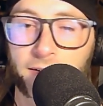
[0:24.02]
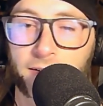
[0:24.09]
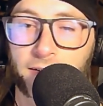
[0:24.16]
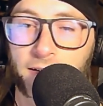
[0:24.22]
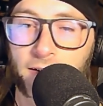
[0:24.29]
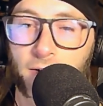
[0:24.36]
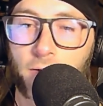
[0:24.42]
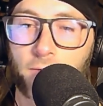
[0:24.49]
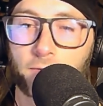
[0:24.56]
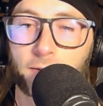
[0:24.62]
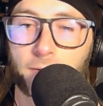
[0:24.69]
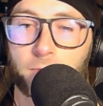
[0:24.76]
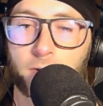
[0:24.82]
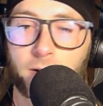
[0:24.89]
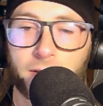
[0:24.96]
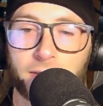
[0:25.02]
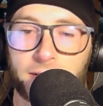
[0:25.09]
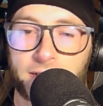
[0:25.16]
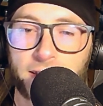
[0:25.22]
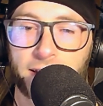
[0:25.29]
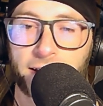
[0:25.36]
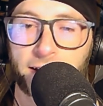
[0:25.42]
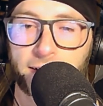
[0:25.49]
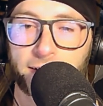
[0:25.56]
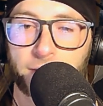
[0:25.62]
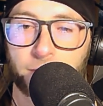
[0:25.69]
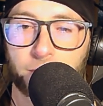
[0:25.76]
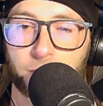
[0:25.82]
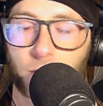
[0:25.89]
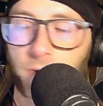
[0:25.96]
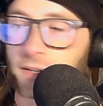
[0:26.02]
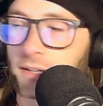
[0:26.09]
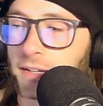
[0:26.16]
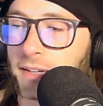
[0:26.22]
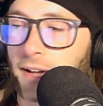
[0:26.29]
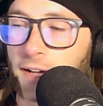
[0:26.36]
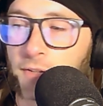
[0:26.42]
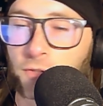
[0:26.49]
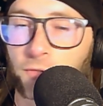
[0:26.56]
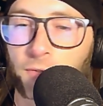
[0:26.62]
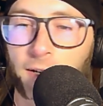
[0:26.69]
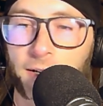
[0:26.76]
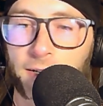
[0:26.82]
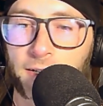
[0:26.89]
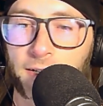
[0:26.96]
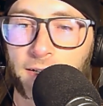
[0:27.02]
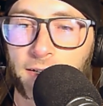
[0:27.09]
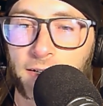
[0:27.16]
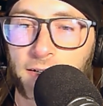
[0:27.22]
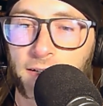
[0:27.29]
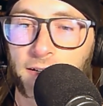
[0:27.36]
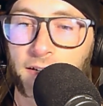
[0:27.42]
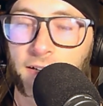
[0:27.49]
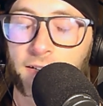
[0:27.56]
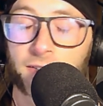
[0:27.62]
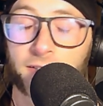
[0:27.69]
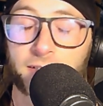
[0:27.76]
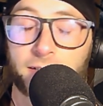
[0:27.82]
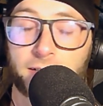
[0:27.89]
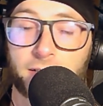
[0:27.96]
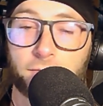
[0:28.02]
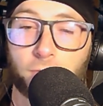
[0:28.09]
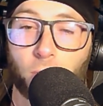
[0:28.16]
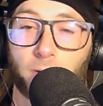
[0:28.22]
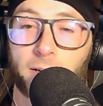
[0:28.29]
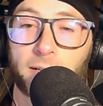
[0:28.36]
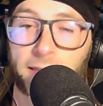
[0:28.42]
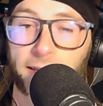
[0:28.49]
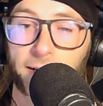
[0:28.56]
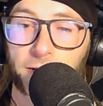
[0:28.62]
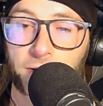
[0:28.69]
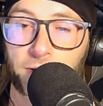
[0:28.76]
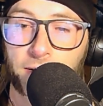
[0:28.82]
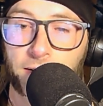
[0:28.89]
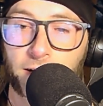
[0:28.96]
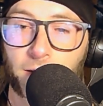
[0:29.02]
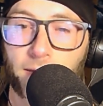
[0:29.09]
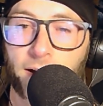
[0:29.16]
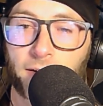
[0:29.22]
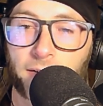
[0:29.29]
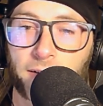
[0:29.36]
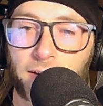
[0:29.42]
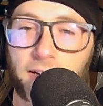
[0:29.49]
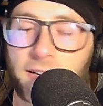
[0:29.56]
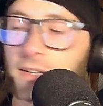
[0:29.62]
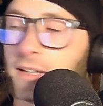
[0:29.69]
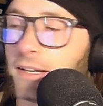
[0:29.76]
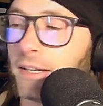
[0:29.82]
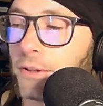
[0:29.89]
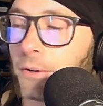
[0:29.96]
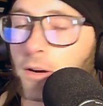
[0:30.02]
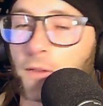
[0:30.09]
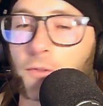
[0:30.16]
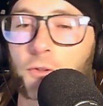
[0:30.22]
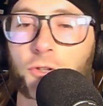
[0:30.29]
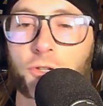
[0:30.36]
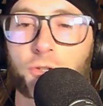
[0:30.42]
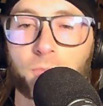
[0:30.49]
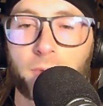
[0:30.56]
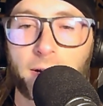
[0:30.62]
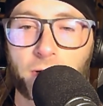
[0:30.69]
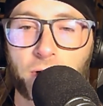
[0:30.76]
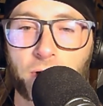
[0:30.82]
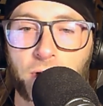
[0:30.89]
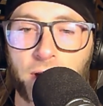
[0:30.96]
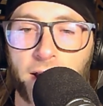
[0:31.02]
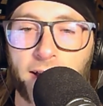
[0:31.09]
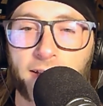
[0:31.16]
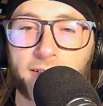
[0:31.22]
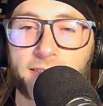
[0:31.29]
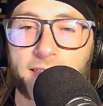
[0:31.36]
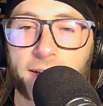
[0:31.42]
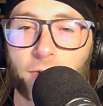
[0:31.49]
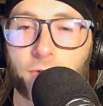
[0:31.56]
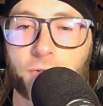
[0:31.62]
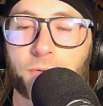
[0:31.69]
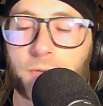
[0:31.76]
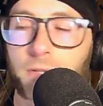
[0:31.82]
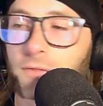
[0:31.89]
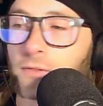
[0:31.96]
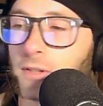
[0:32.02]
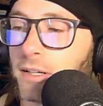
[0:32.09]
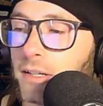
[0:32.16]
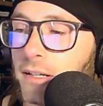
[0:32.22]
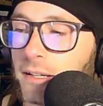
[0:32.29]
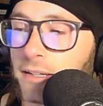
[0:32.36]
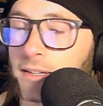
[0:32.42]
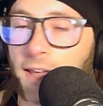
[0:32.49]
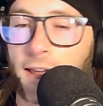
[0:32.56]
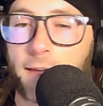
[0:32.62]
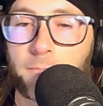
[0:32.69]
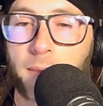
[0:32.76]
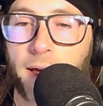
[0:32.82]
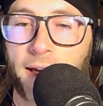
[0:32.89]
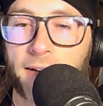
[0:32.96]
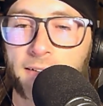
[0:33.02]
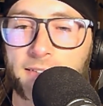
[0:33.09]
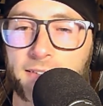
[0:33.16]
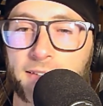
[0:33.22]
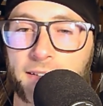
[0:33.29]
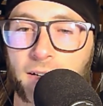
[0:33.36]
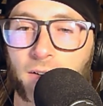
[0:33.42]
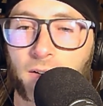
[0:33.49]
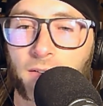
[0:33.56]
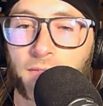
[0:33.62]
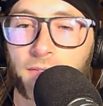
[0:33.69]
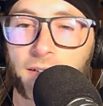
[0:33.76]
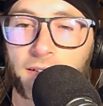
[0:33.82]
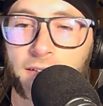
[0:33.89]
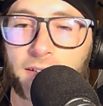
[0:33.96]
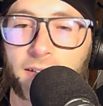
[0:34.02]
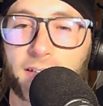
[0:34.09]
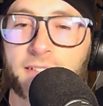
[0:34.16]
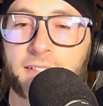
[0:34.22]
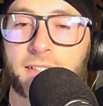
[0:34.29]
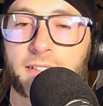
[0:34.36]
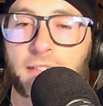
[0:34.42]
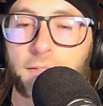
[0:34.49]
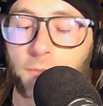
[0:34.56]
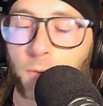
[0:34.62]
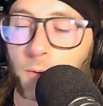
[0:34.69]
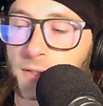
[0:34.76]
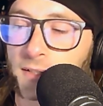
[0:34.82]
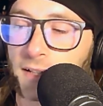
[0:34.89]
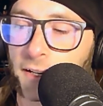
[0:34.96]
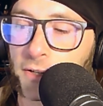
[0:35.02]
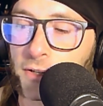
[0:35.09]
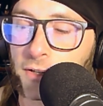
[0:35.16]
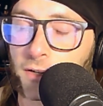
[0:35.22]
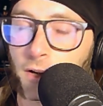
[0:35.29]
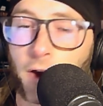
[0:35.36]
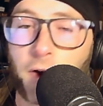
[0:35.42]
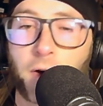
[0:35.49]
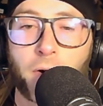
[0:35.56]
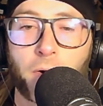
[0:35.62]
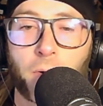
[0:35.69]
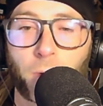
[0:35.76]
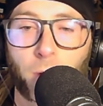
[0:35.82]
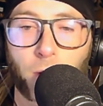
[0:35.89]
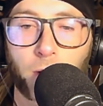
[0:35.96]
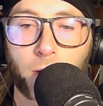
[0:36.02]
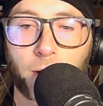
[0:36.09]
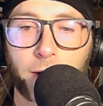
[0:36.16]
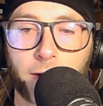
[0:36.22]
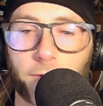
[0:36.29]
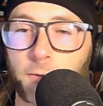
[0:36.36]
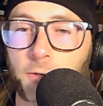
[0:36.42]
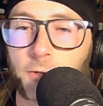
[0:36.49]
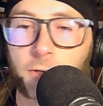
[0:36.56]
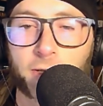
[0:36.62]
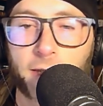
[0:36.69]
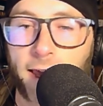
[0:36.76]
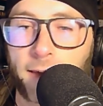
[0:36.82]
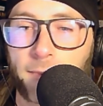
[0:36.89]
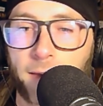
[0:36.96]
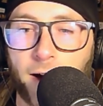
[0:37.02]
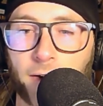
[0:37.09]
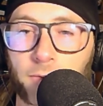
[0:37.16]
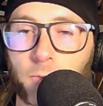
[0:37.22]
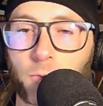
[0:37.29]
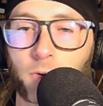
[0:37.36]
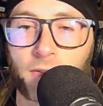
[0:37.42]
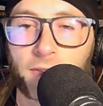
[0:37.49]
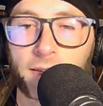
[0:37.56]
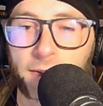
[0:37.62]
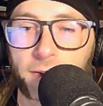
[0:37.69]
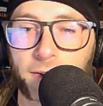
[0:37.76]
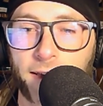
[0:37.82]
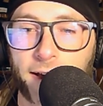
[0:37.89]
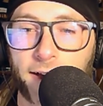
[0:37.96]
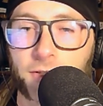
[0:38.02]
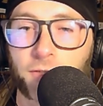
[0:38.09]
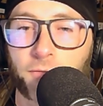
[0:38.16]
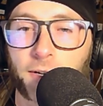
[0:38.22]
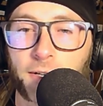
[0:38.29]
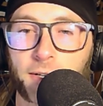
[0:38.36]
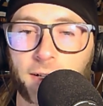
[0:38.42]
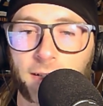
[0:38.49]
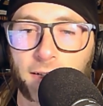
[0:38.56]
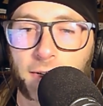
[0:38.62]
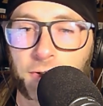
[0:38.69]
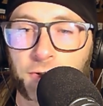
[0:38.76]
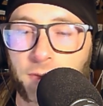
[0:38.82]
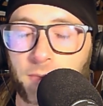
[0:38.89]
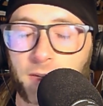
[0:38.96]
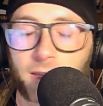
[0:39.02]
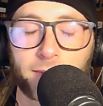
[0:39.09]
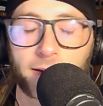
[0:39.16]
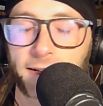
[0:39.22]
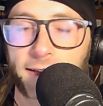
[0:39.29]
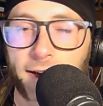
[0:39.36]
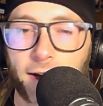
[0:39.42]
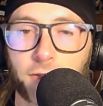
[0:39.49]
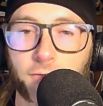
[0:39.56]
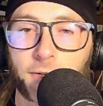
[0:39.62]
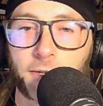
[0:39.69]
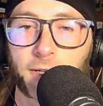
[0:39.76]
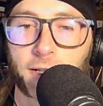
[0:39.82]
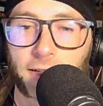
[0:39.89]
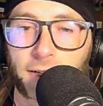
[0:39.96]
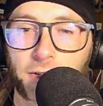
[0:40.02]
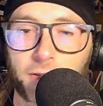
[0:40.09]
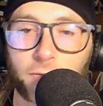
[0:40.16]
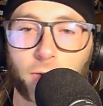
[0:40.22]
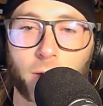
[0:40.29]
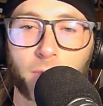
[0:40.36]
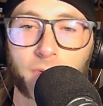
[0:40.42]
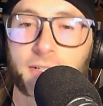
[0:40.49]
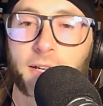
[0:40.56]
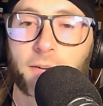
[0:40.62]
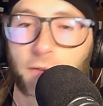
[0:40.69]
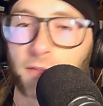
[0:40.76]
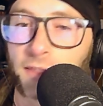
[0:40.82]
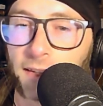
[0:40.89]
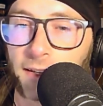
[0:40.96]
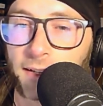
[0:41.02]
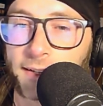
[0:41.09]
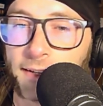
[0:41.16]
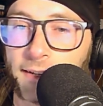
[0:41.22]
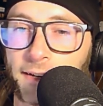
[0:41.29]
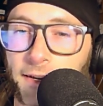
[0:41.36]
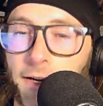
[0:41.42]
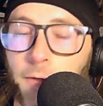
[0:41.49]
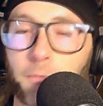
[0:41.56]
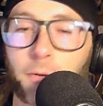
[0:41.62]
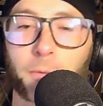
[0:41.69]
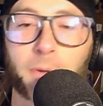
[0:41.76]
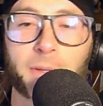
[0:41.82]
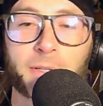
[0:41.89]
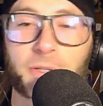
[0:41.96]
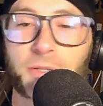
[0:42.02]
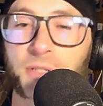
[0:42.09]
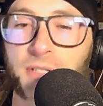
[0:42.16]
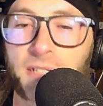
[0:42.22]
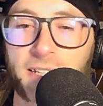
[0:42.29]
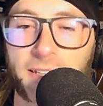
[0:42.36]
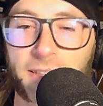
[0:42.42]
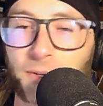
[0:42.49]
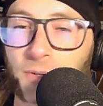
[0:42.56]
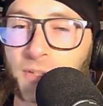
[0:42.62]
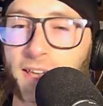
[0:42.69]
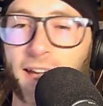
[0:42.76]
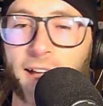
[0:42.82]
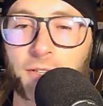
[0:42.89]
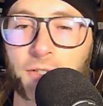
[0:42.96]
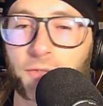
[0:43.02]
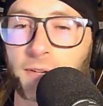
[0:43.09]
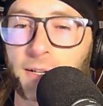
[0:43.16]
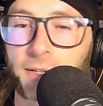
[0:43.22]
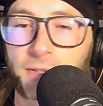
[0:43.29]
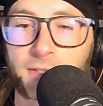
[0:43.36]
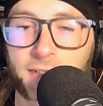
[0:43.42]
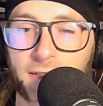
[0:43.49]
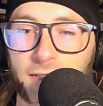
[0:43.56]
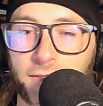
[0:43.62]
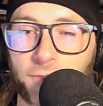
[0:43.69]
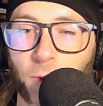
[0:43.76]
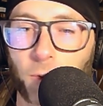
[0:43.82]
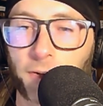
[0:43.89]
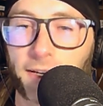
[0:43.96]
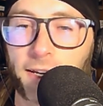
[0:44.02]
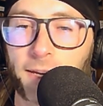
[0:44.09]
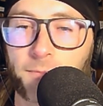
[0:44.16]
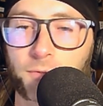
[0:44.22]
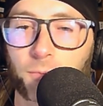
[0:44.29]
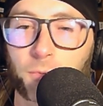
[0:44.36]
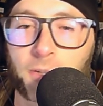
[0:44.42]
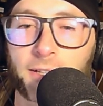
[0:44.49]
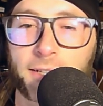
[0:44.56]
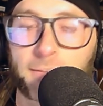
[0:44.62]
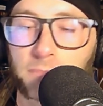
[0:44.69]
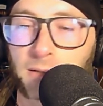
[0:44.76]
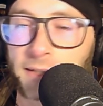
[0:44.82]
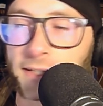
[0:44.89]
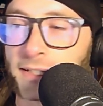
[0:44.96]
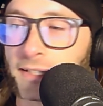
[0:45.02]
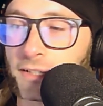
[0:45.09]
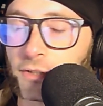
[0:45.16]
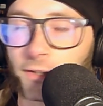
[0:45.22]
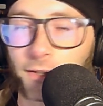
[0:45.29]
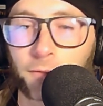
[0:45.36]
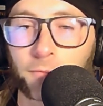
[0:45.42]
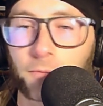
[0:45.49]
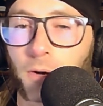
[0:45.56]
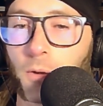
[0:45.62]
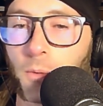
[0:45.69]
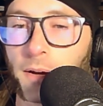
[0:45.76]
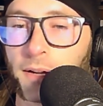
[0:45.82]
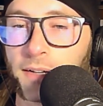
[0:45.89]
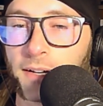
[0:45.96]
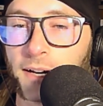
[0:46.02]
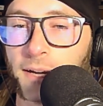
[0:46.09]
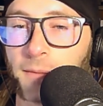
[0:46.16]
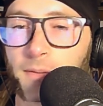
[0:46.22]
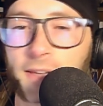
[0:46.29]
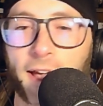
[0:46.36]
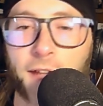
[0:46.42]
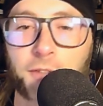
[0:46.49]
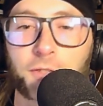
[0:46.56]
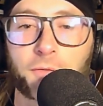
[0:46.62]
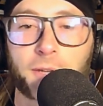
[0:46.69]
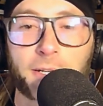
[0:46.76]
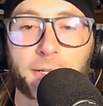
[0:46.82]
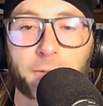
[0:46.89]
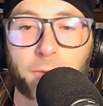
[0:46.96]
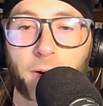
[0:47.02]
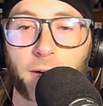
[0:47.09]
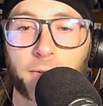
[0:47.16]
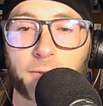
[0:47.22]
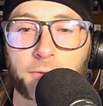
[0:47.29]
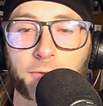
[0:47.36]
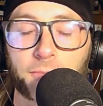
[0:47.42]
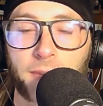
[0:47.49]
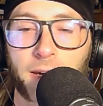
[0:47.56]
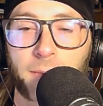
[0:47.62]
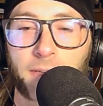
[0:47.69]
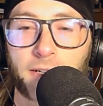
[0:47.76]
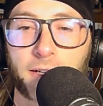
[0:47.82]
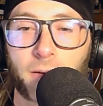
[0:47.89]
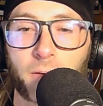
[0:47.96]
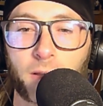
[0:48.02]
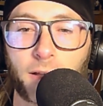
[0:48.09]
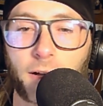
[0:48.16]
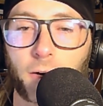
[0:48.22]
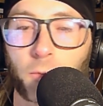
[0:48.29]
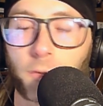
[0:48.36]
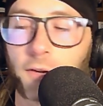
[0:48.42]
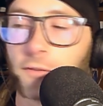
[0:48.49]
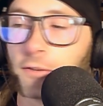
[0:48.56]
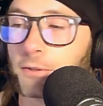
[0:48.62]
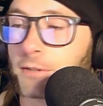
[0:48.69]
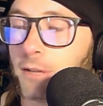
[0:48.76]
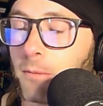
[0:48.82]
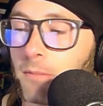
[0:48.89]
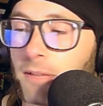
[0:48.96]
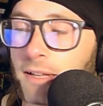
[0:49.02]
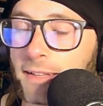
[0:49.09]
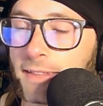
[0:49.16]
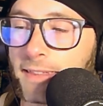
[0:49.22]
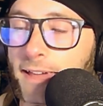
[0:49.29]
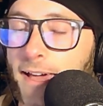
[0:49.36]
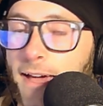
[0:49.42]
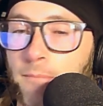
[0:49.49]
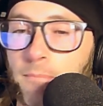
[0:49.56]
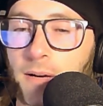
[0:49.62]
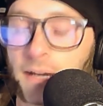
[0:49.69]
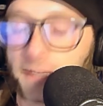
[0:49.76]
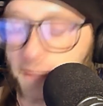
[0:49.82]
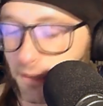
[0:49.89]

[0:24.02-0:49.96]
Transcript: hopefully one of these days we'll get the 64 collection to come out either on the Switch as their sort of game packs there on the N64 section, or if it just came out in one of the other Castlevania collections. I mean, they made a Castlevania collection of almost everything. We really just need those Castlevania 64 games to really complete it. You could throw in Castlevania Chronicles maybe to go along with it or something like that. But